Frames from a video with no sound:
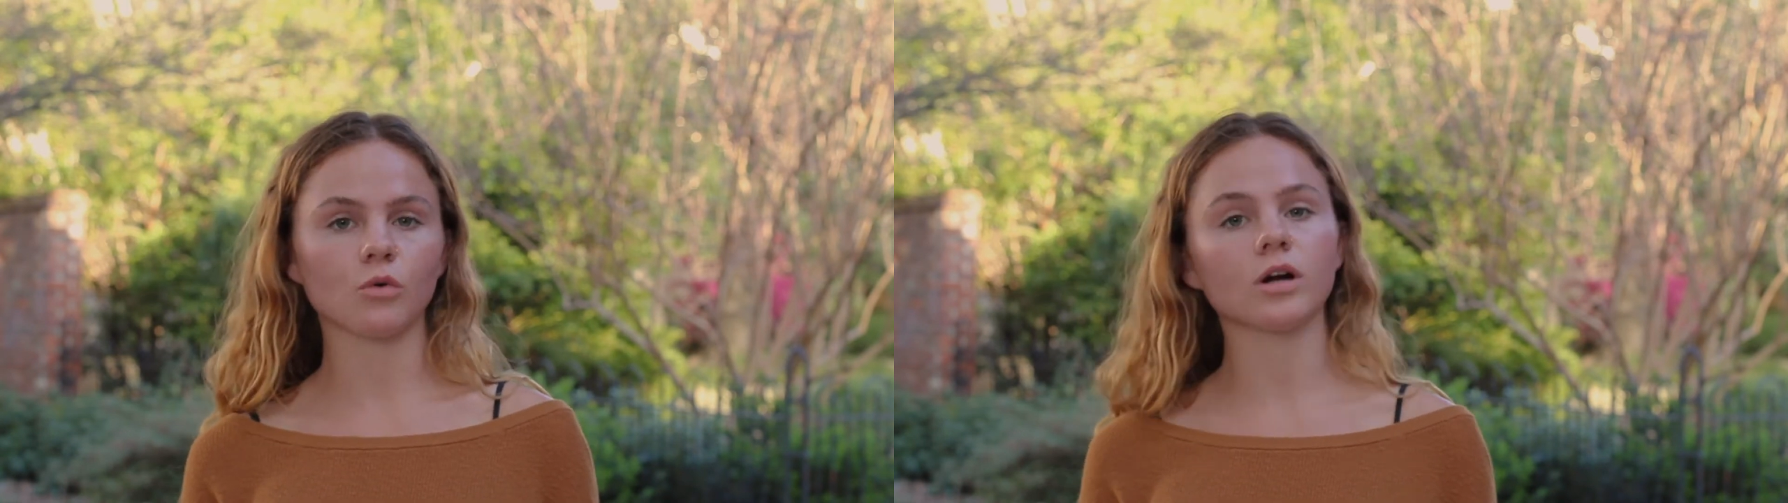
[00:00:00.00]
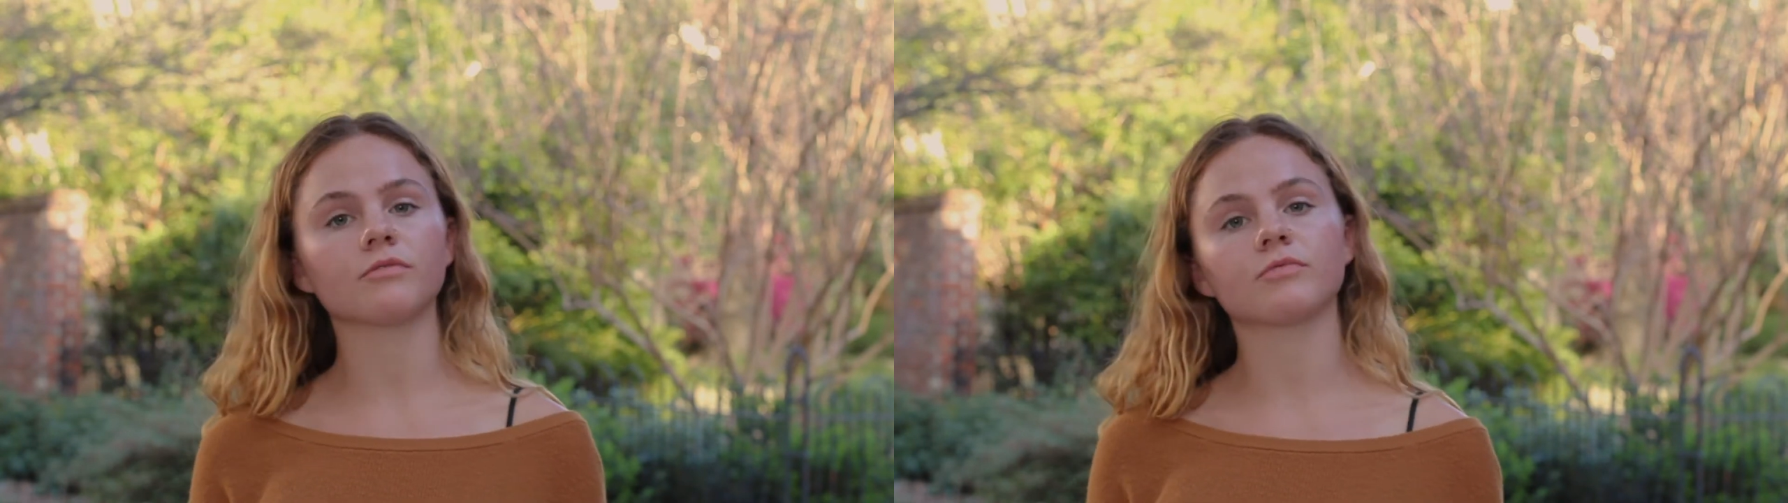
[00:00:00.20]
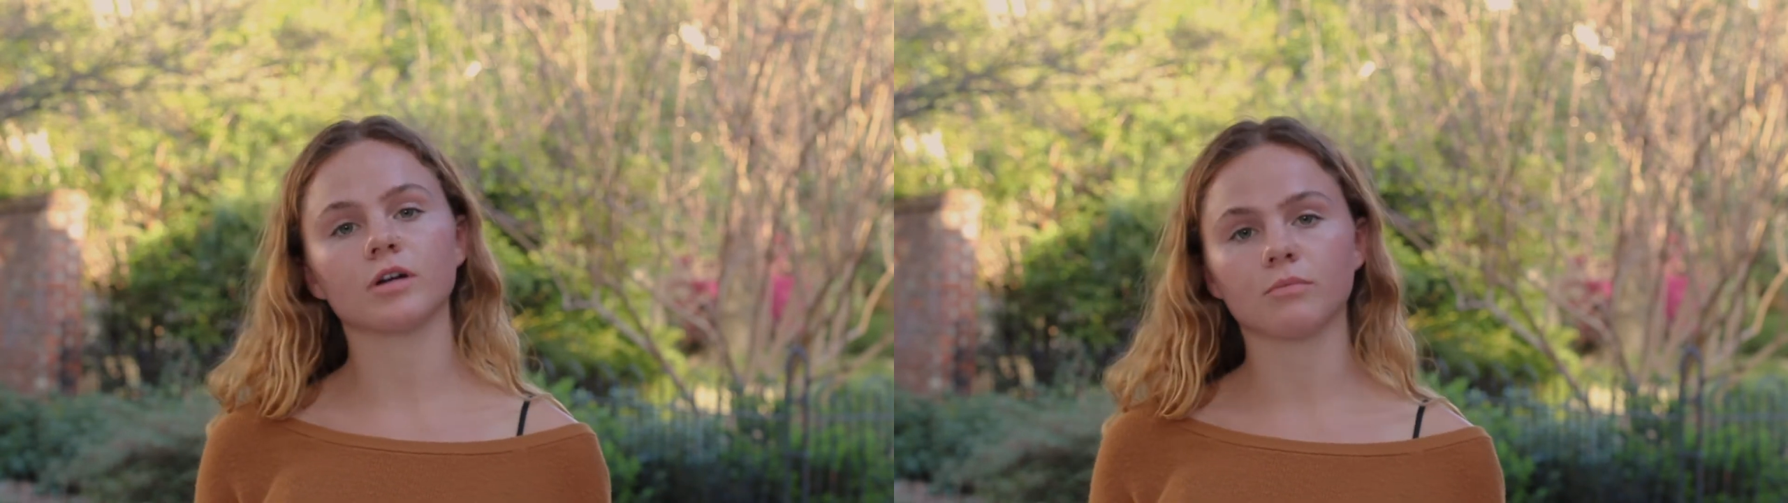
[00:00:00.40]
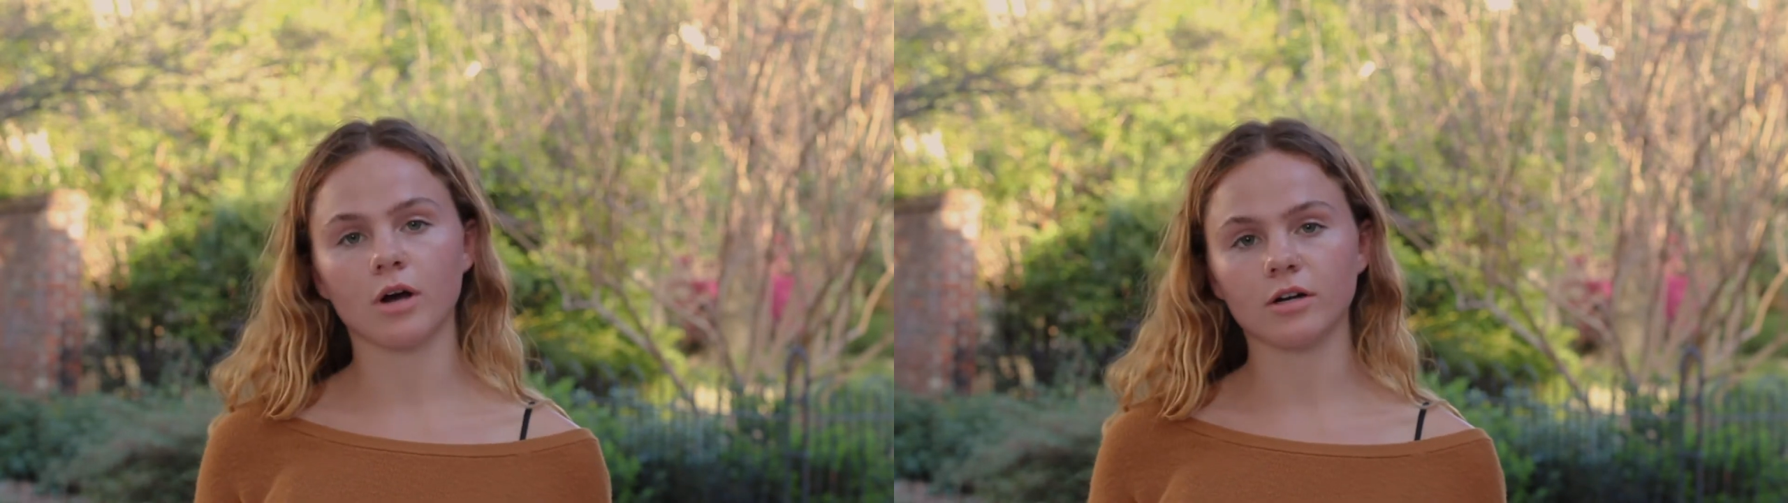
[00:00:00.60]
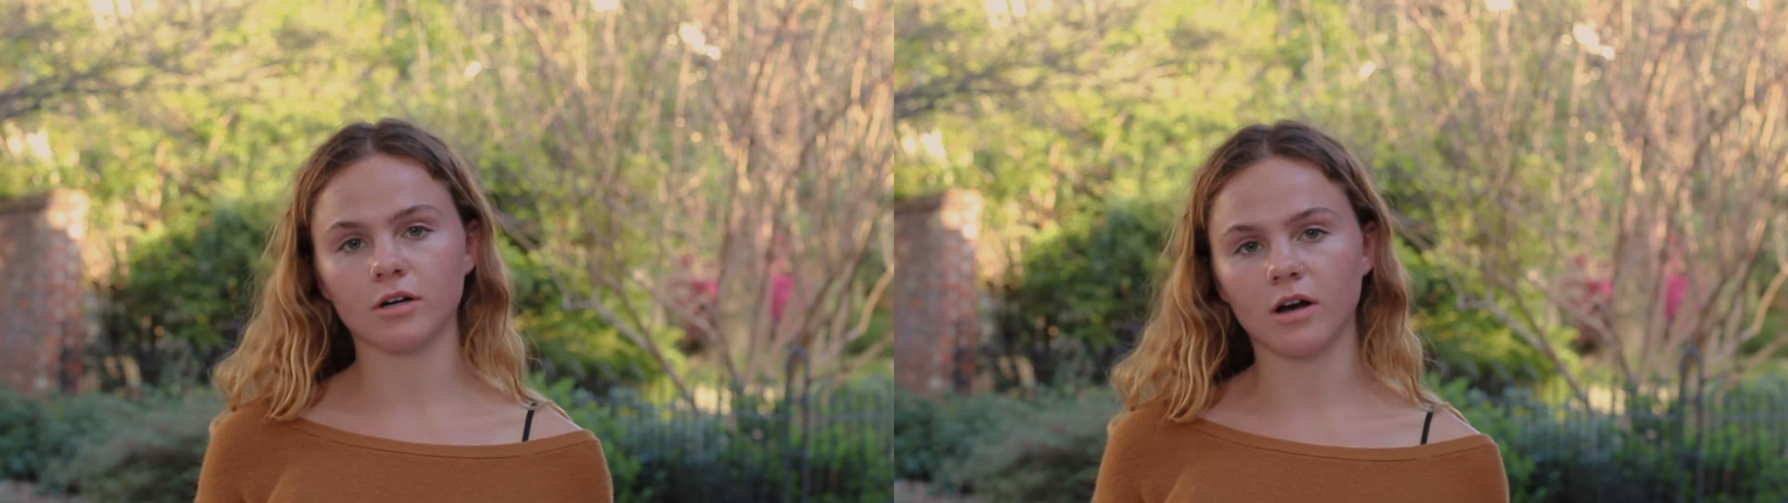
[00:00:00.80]
or for a
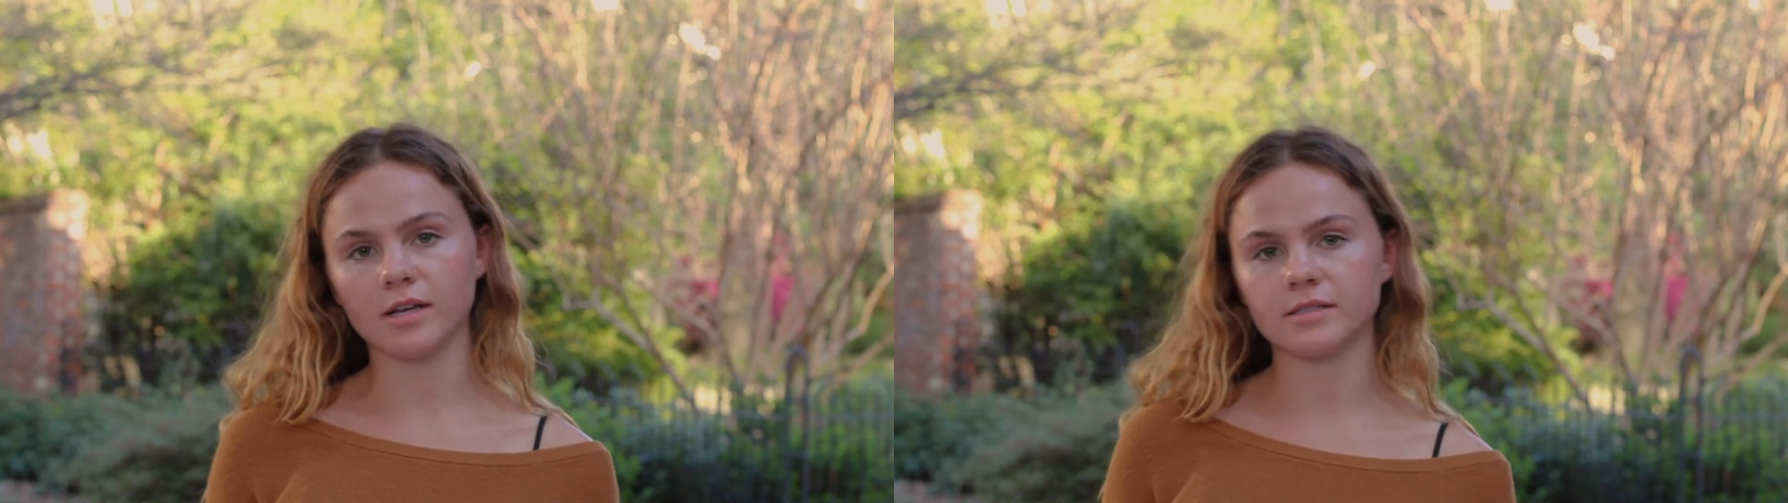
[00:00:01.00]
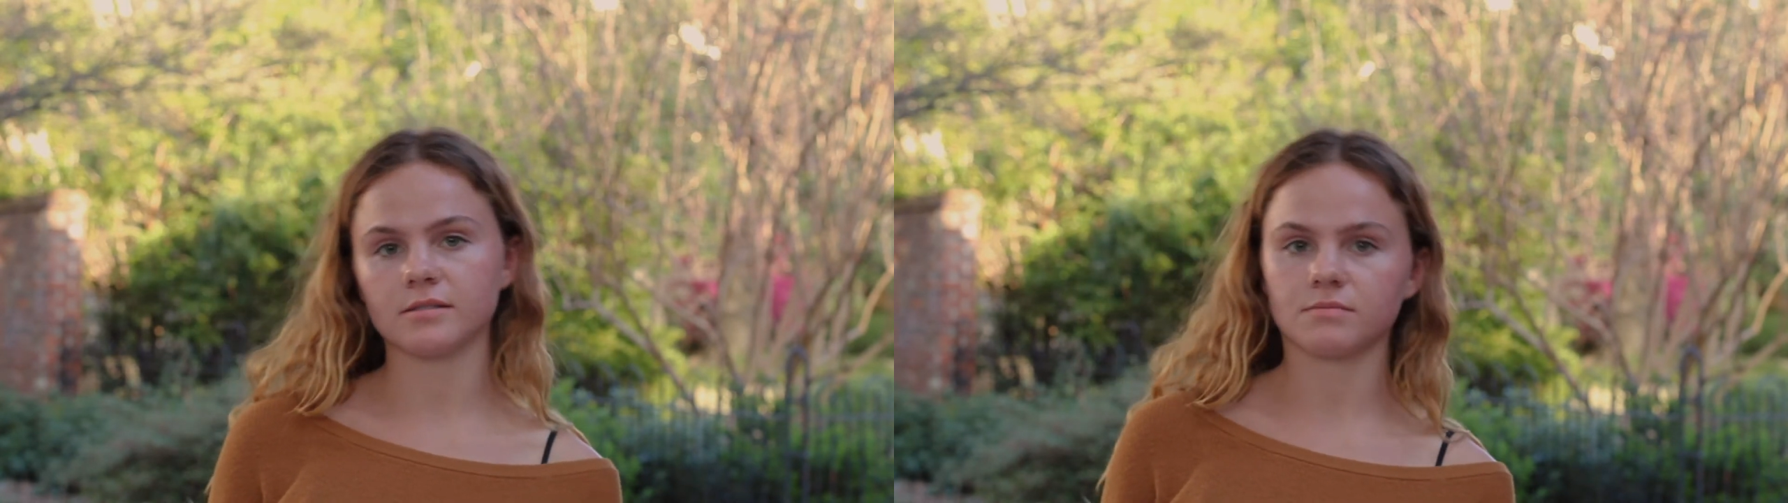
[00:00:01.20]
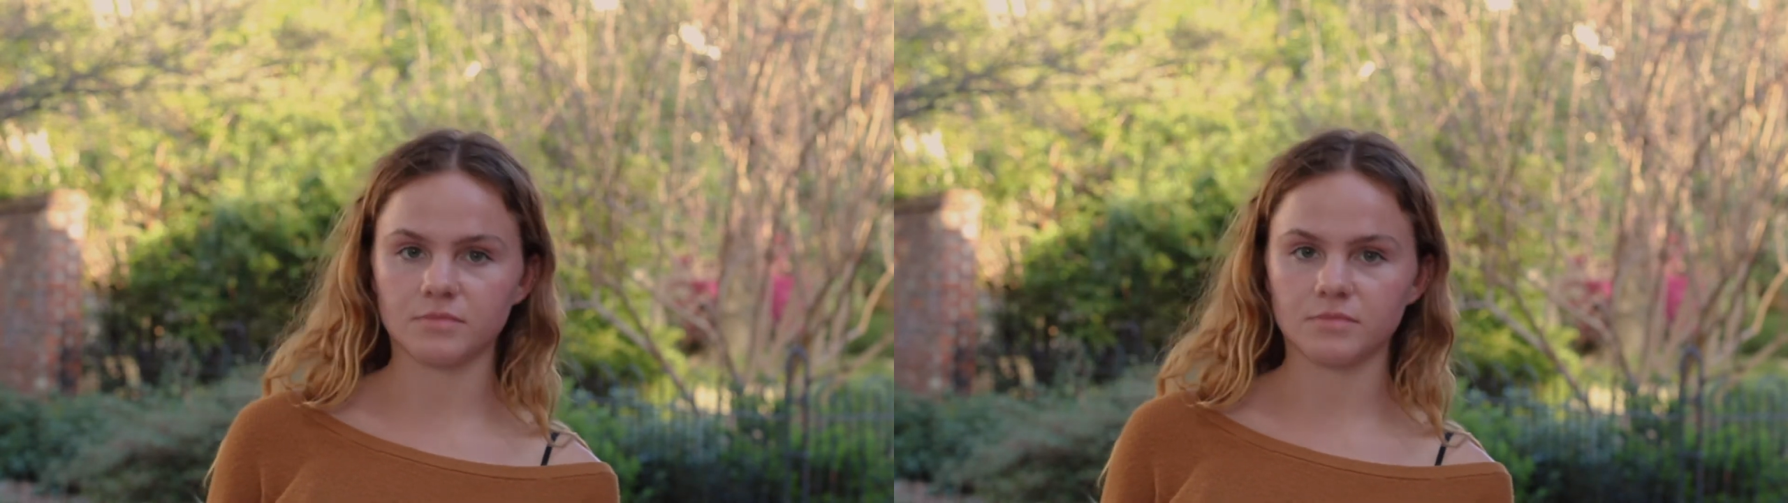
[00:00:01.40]
broader cause,